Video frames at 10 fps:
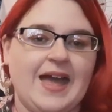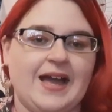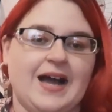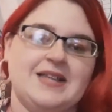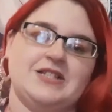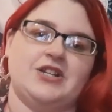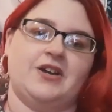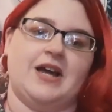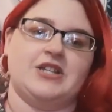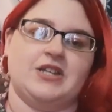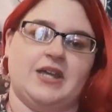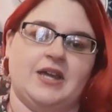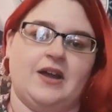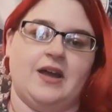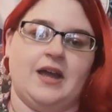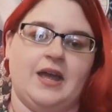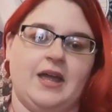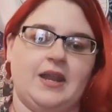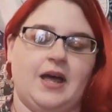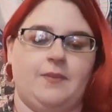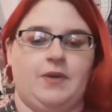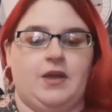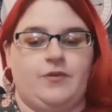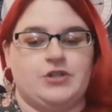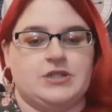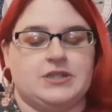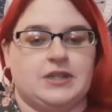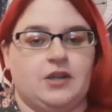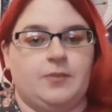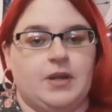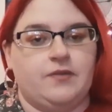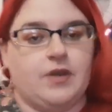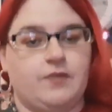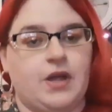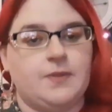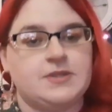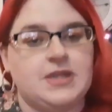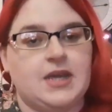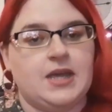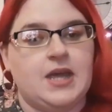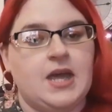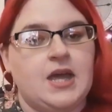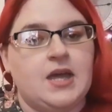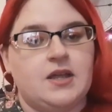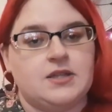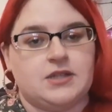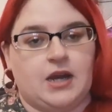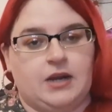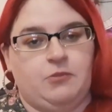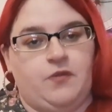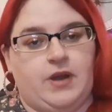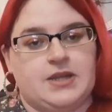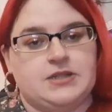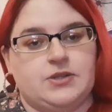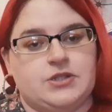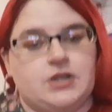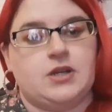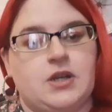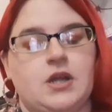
Hey guys, it's your girl Ashley here, and I'm here with just a little bit of an update. Sorry, move you guys closer.